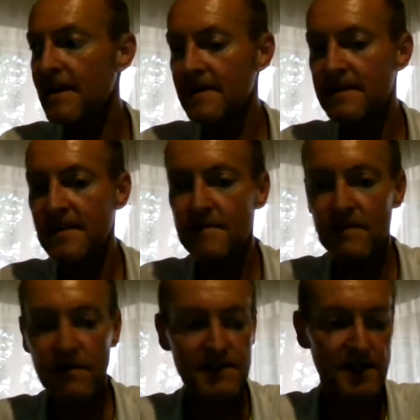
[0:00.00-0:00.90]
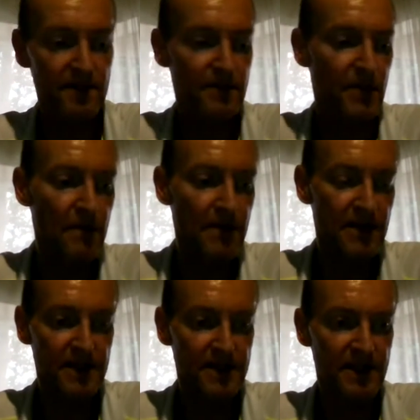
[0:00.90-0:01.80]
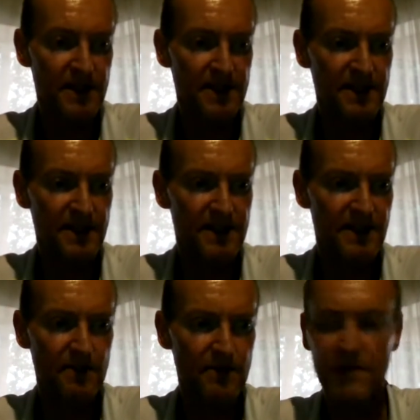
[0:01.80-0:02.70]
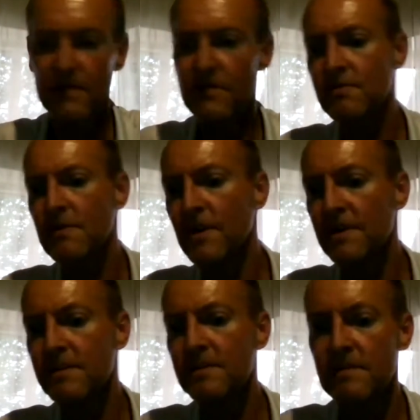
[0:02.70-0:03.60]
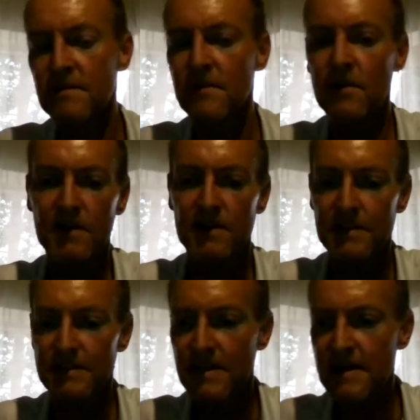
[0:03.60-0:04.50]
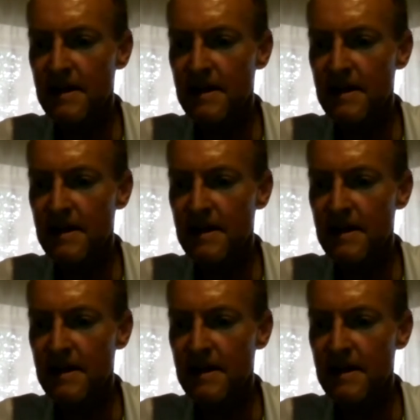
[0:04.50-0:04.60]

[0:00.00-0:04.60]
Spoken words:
and the same sort of sense of dominance, and we'll do as we want regardless.